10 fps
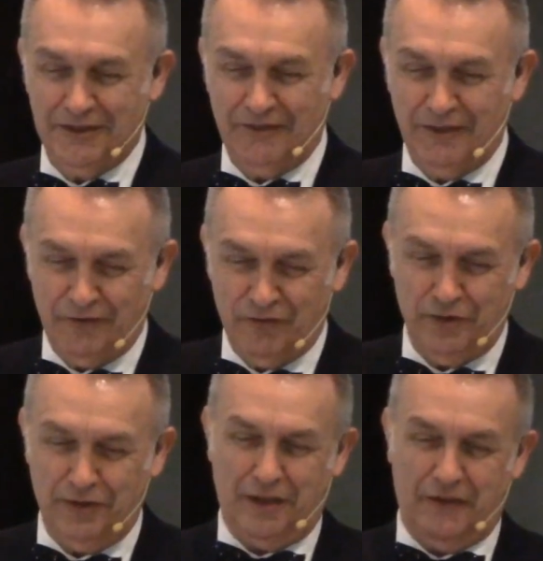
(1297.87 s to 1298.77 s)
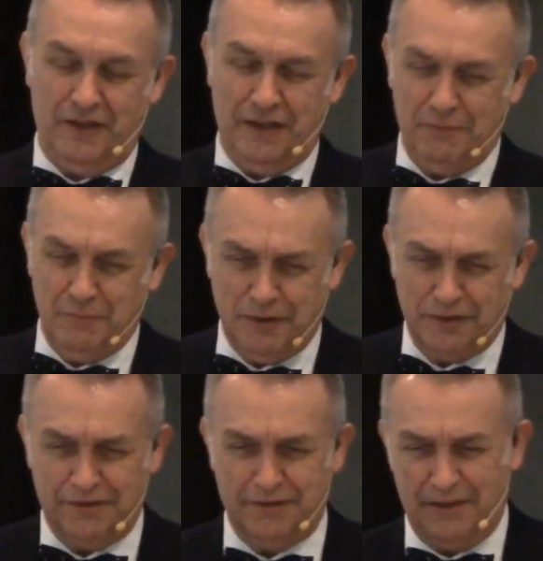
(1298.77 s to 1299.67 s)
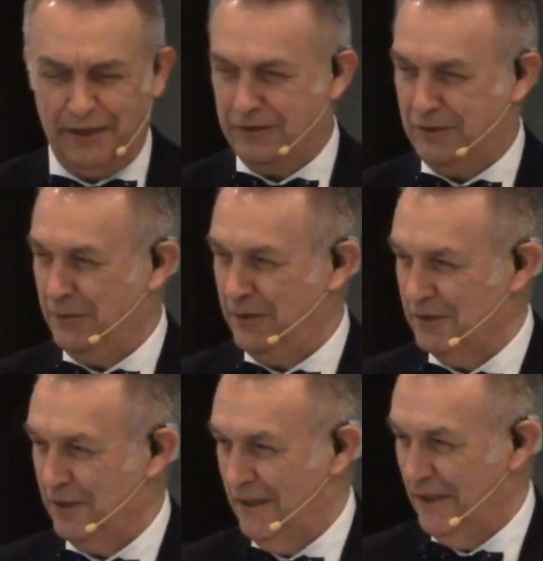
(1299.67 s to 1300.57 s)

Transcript: I've got 8 books the last 2 weeks.